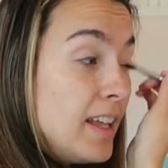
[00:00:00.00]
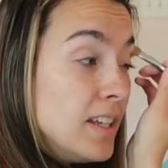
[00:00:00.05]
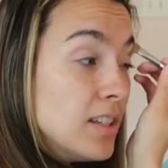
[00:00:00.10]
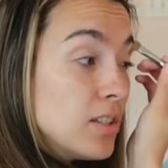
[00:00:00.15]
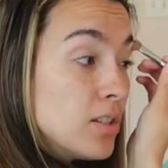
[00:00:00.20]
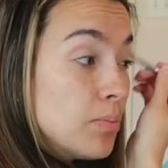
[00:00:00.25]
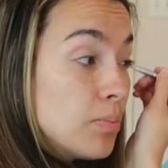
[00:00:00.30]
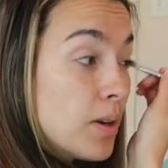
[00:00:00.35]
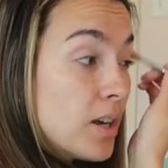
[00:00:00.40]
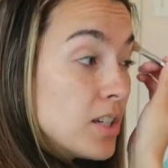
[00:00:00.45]

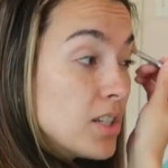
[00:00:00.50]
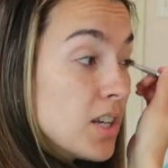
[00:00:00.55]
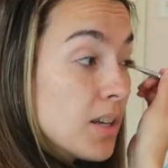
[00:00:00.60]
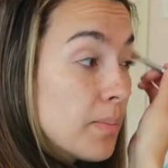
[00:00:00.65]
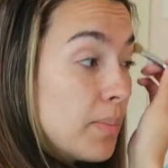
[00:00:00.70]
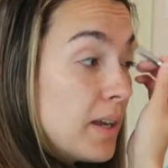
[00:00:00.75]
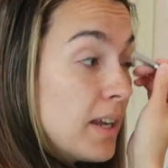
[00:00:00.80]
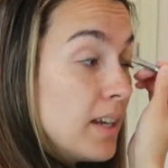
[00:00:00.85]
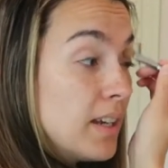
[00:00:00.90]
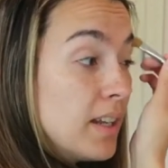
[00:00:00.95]
into
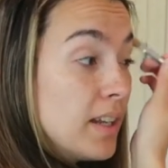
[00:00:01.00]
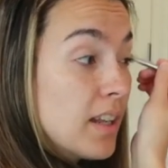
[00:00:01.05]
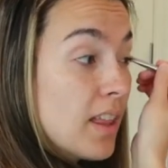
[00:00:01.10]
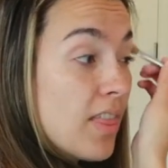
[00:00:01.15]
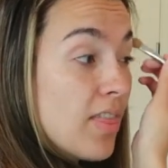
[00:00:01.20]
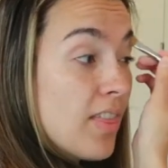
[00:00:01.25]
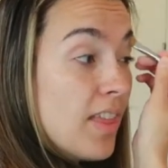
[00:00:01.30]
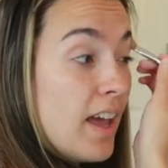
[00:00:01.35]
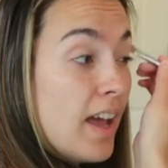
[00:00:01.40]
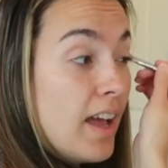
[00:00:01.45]
project panning
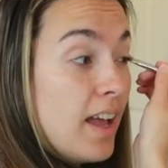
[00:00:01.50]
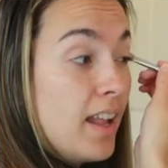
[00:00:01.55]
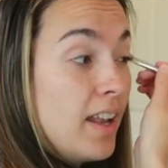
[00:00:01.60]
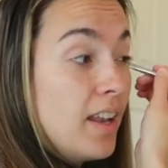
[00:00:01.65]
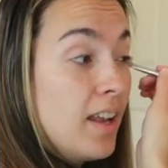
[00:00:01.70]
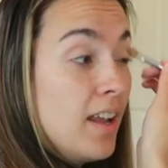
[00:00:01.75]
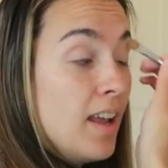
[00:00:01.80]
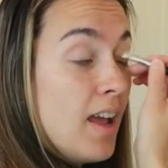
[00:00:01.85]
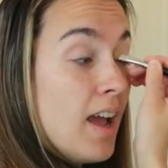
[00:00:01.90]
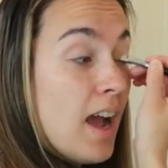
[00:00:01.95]

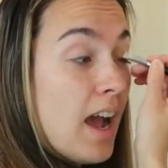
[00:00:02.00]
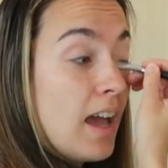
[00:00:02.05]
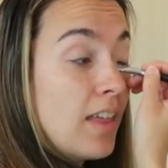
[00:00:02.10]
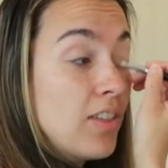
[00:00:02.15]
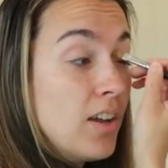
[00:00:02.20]
that I